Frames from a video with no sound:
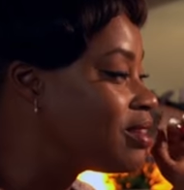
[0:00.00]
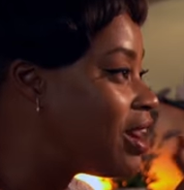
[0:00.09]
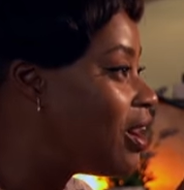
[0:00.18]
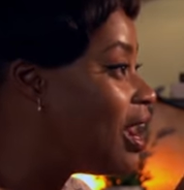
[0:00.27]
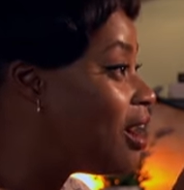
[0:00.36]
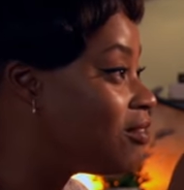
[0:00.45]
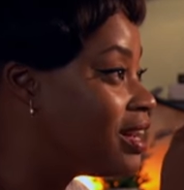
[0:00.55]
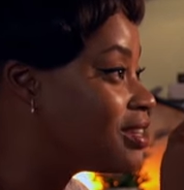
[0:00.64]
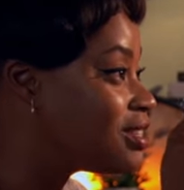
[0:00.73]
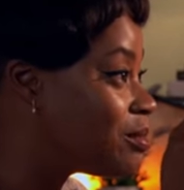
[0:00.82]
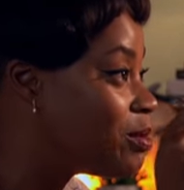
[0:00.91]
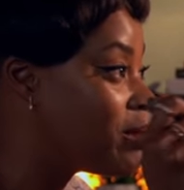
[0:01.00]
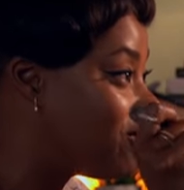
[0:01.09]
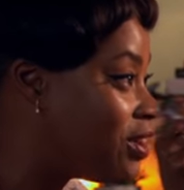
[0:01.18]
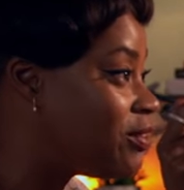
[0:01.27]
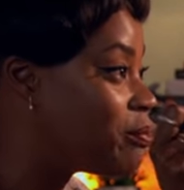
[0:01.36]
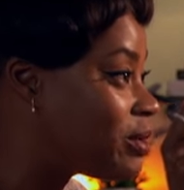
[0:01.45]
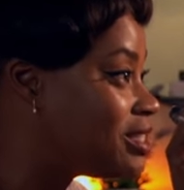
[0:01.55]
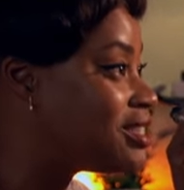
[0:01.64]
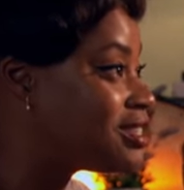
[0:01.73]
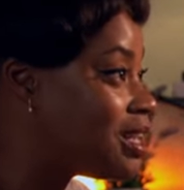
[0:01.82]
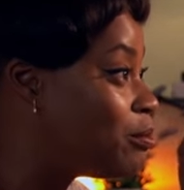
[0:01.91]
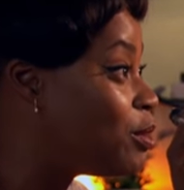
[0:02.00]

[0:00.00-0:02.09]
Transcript: Now I have like some of my favorite places and I'm